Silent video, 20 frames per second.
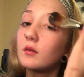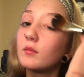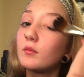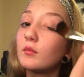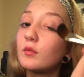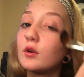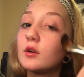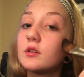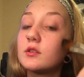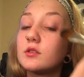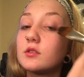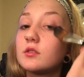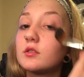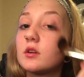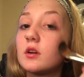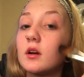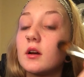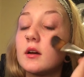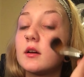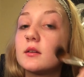
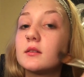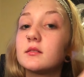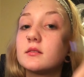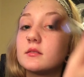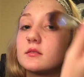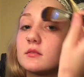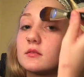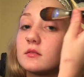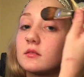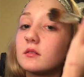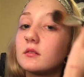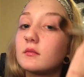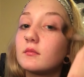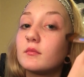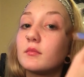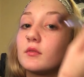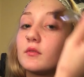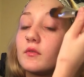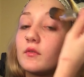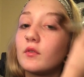moisturize
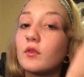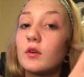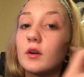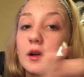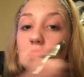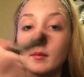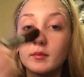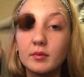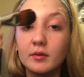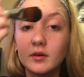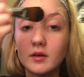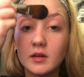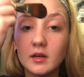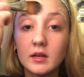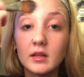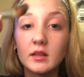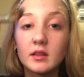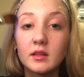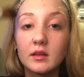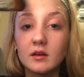before I put
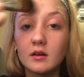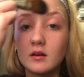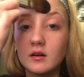anything